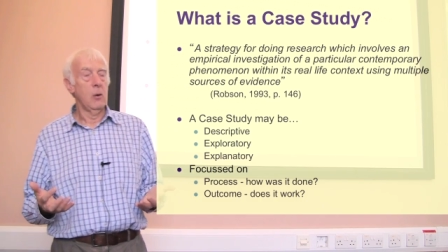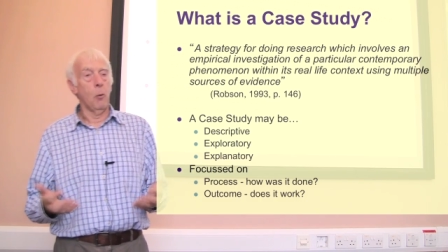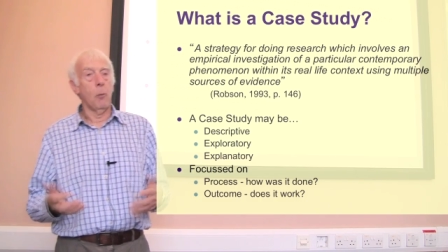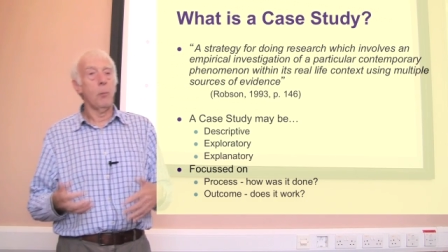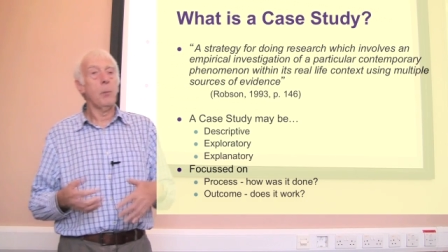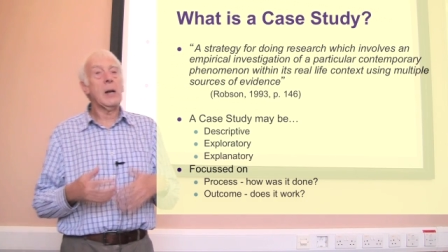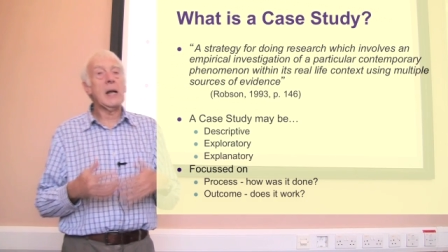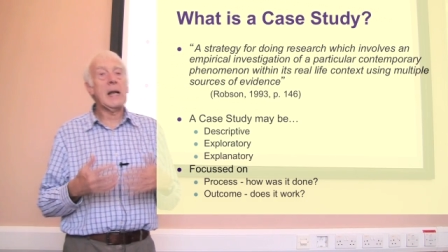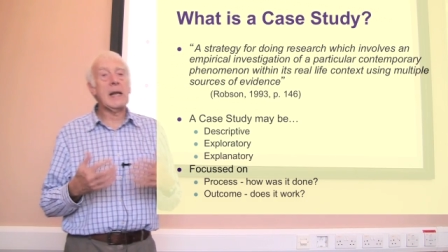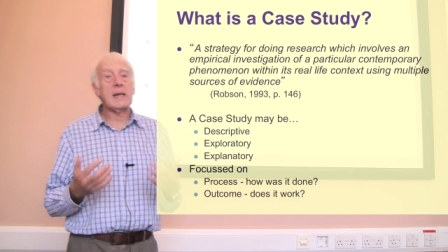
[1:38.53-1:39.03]
or
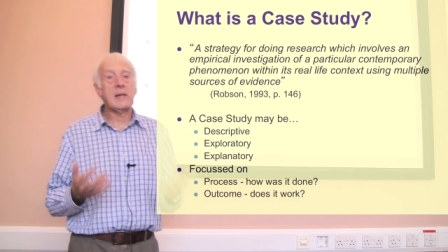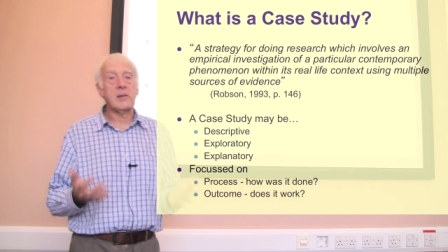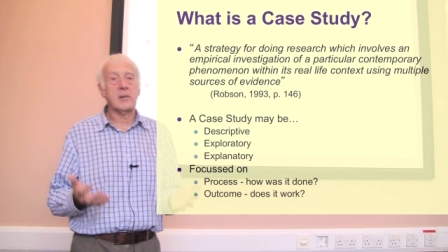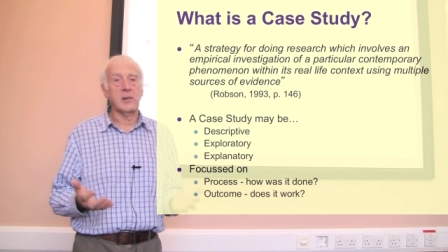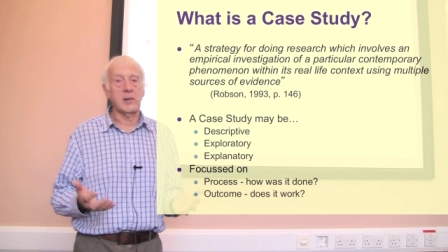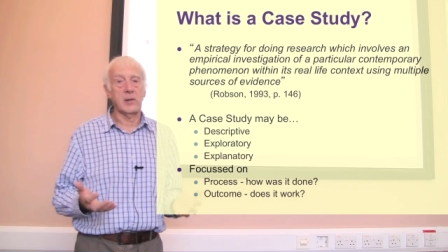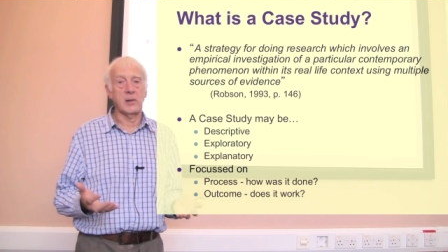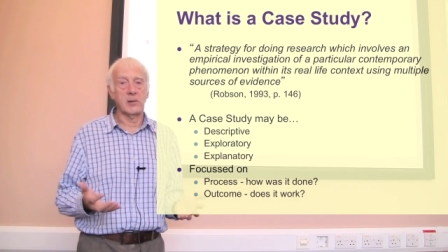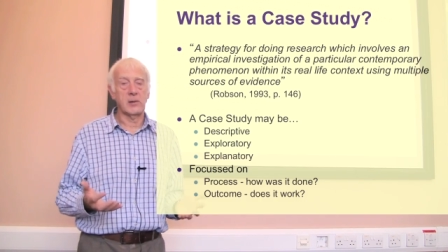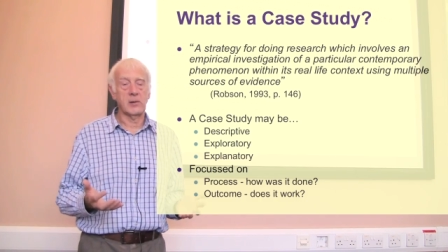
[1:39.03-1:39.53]

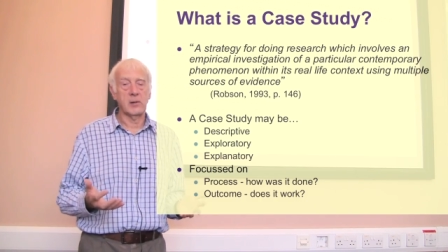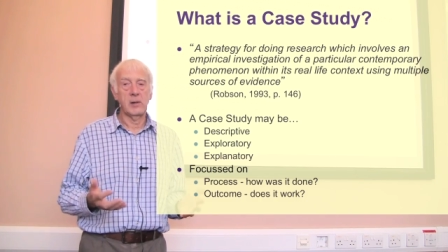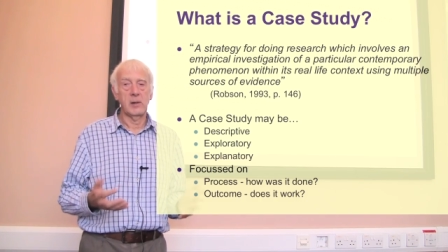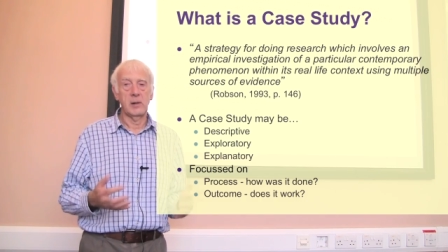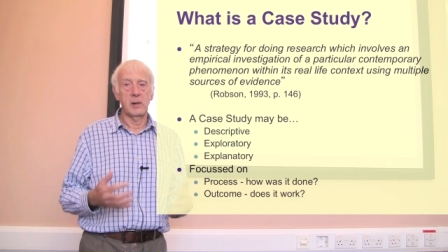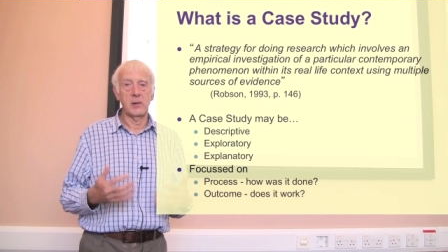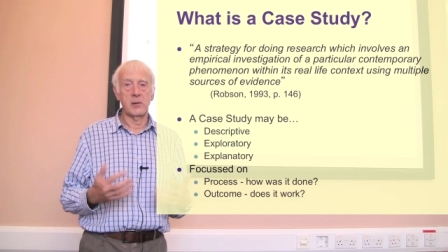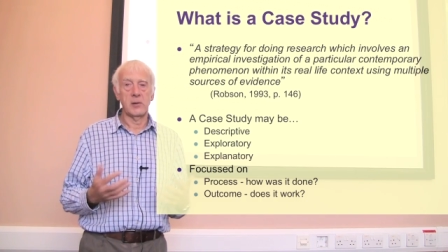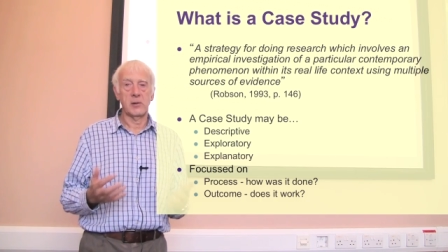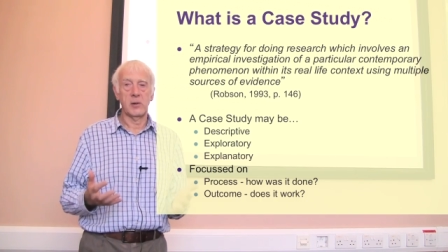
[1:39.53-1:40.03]
places
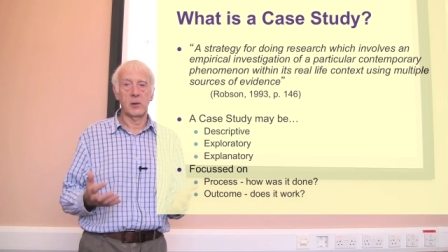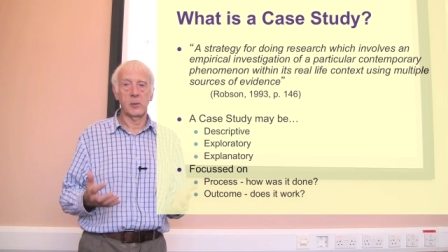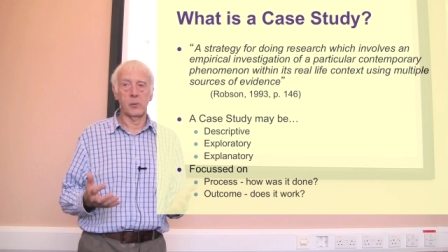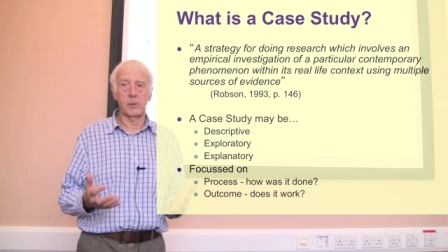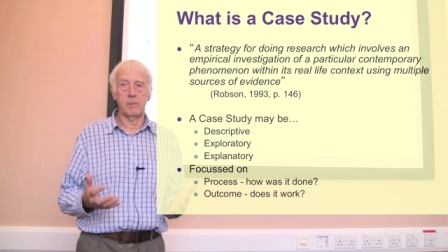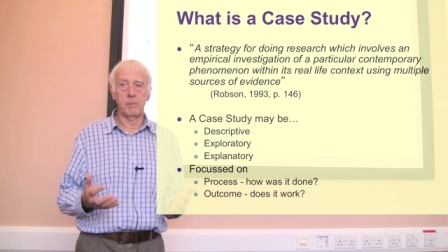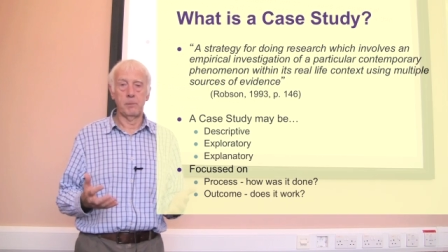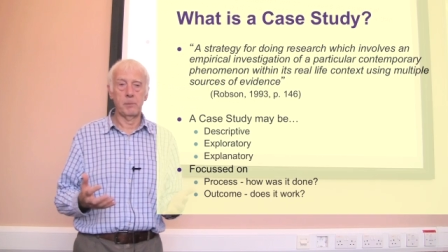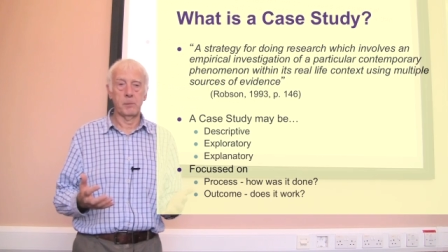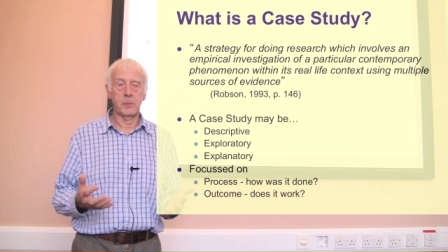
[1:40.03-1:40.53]
and so
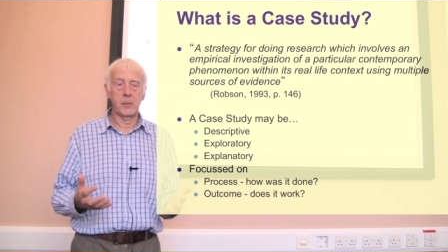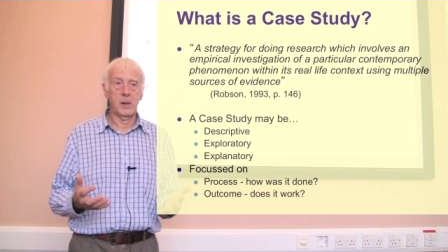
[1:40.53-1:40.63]
on.